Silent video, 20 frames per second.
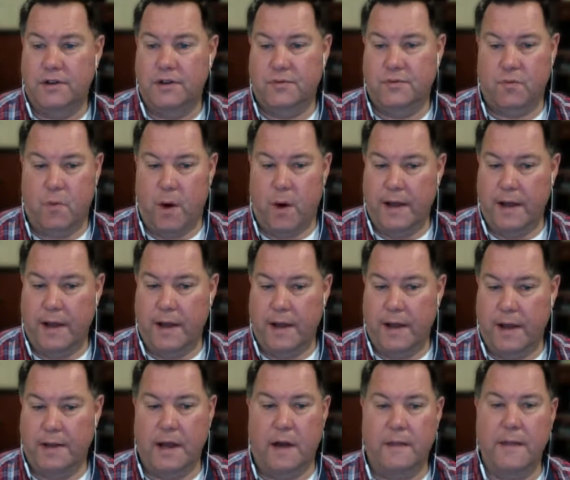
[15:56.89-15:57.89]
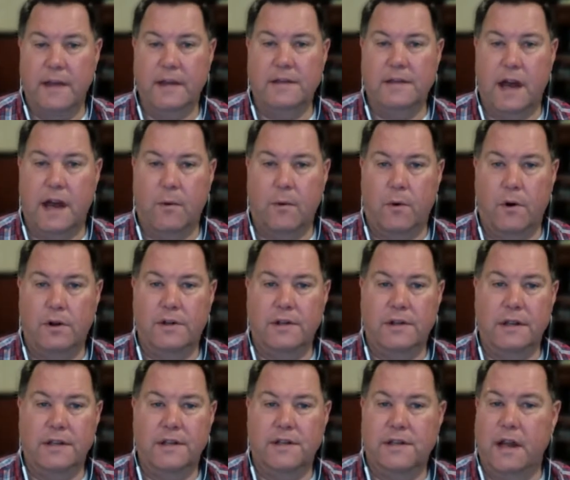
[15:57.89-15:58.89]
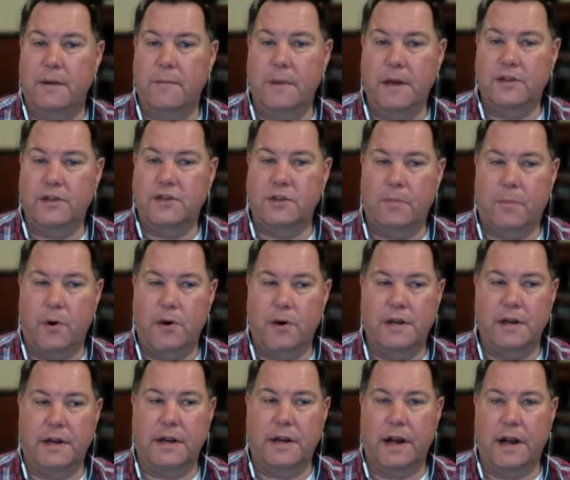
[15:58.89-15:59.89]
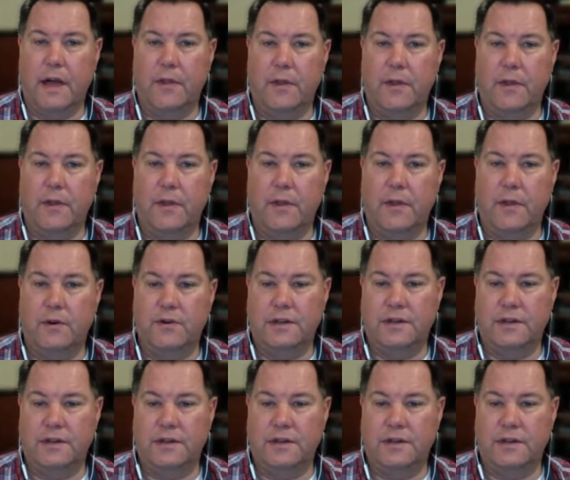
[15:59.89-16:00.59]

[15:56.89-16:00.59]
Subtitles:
just write down the exact words and then send me a support ticket on those